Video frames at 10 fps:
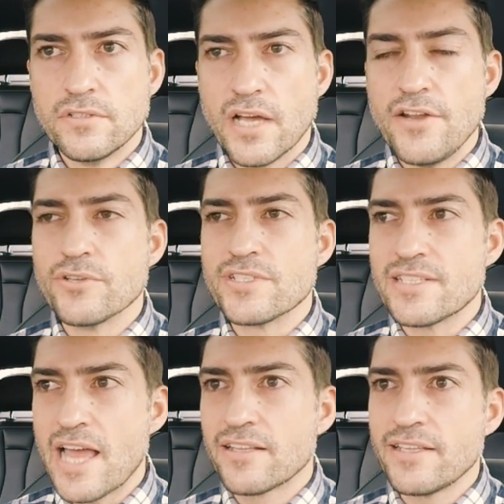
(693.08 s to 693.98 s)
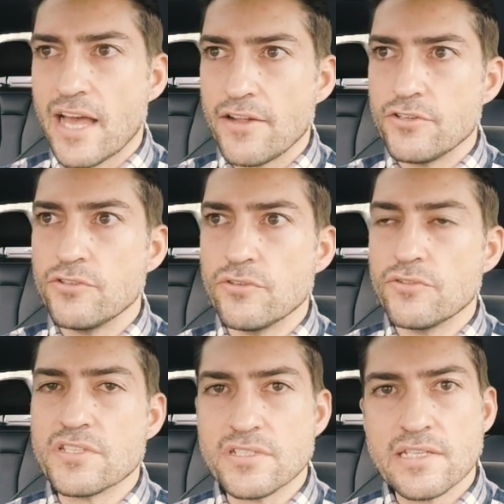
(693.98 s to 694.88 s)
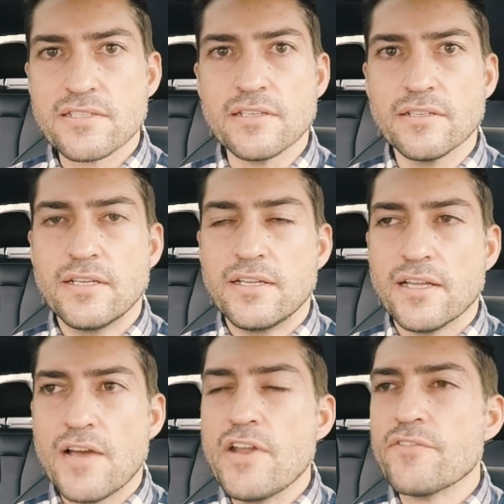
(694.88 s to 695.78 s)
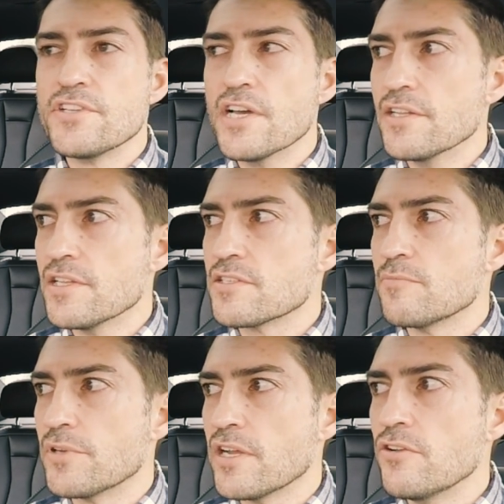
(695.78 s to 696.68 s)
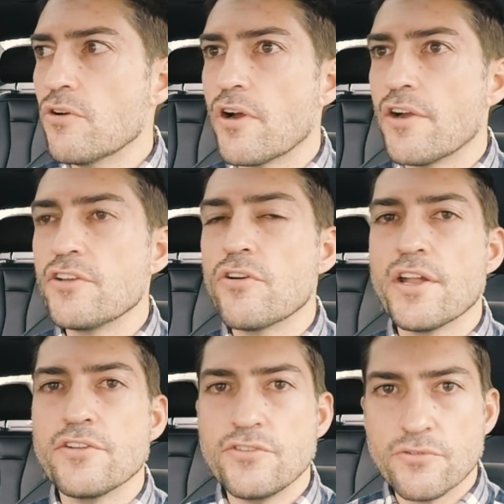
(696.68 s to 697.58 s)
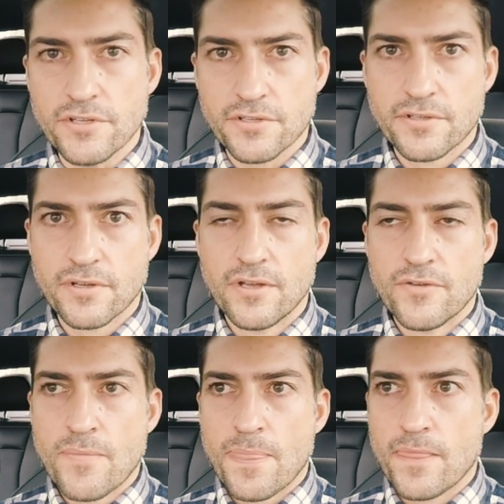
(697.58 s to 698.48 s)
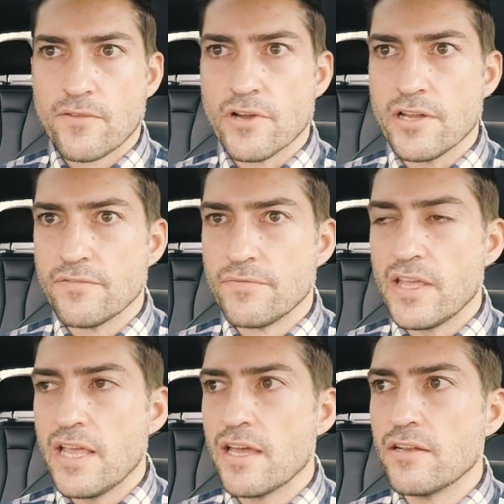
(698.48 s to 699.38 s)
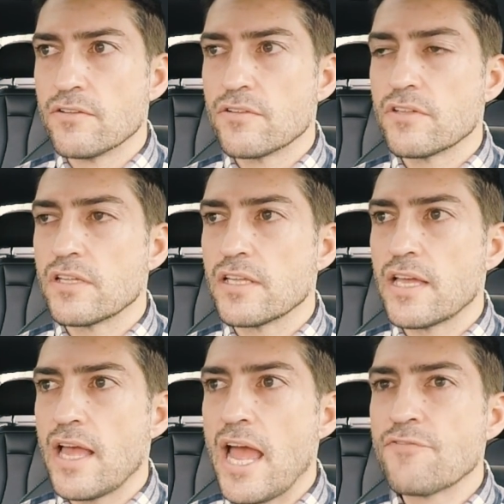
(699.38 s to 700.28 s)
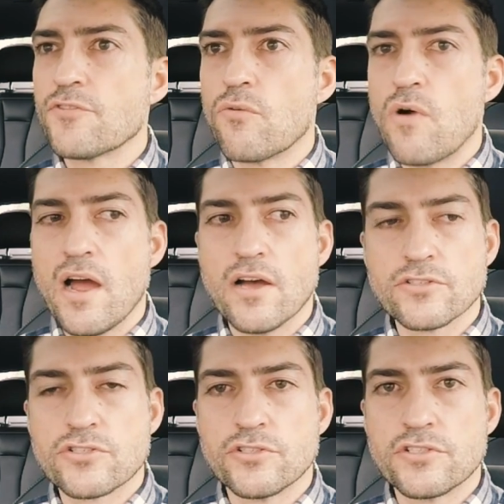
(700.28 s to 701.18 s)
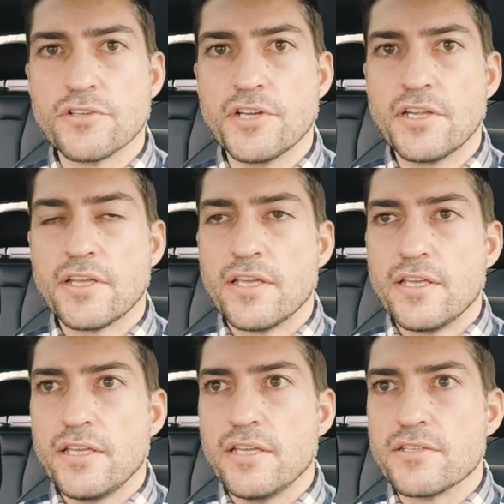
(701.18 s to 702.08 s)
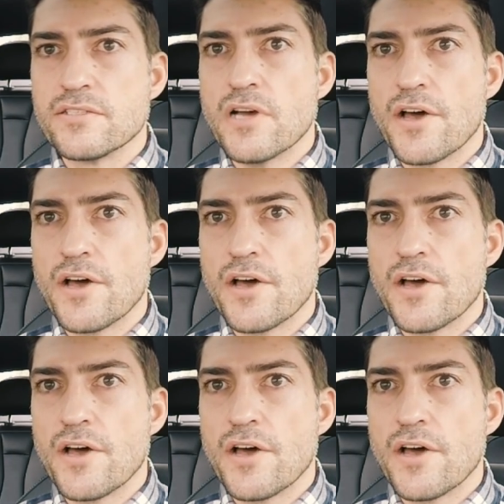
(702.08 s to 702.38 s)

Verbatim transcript: I know exactly how to do this Nissen. I've never done a Nissen, but I know I already know how to do it. Right? And after a while, surgery is not